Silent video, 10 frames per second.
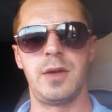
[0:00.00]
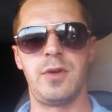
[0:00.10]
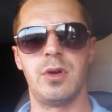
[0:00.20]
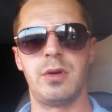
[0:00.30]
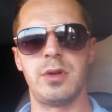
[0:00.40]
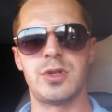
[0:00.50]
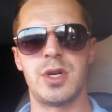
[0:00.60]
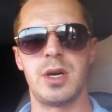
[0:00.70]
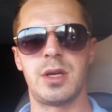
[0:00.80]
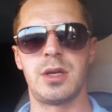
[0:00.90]
If you own your
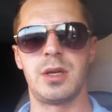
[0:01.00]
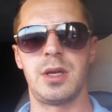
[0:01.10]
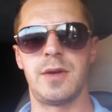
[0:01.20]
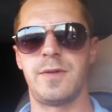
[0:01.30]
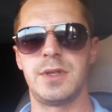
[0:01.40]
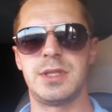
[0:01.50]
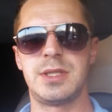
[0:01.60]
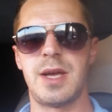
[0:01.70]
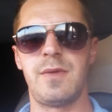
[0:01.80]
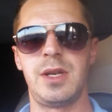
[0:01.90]
truck, if it's
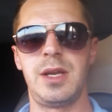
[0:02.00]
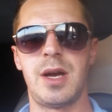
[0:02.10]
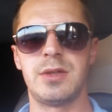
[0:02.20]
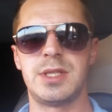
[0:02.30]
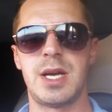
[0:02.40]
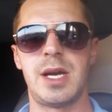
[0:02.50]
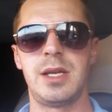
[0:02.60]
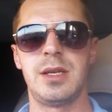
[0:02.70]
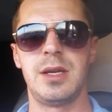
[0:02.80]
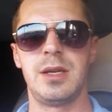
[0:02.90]
70
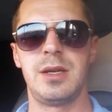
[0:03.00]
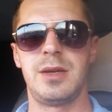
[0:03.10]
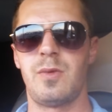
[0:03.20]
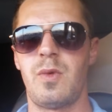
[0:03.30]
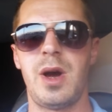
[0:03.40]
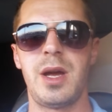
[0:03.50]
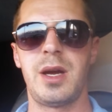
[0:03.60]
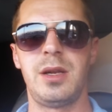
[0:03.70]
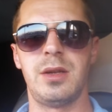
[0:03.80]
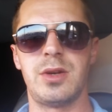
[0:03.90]
outside, why
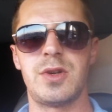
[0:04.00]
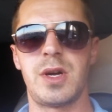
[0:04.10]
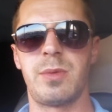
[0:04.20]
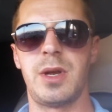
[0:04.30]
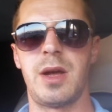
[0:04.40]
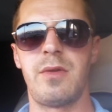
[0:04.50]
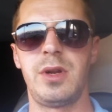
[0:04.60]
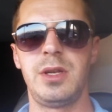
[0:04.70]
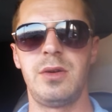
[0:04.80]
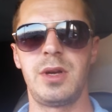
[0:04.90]
idle a truck, man? I
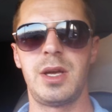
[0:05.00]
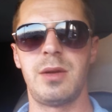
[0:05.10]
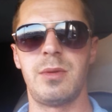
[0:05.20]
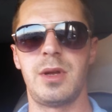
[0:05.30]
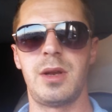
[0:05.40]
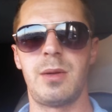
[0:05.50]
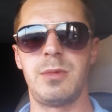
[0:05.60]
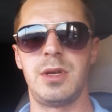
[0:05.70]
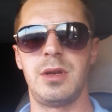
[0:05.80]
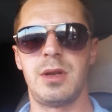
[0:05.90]
really don't get it, man.
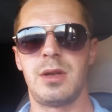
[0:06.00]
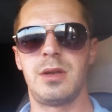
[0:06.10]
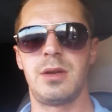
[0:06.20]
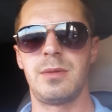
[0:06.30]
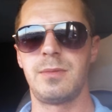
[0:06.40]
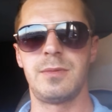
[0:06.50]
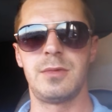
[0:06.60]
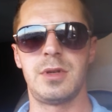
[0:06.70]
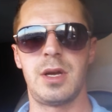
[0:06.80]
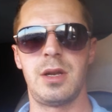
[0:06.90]

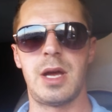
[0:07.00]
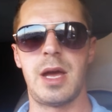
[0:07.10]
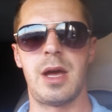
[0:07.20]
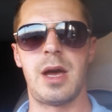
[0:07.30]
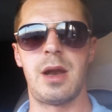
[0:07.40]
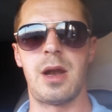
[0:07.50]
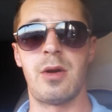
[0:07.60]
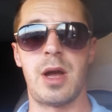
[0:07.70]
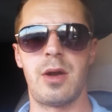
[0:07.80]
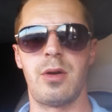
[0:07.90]

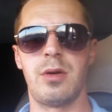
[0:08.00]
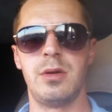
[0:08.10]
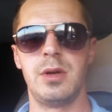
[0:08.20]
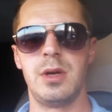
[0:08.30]
I don't know.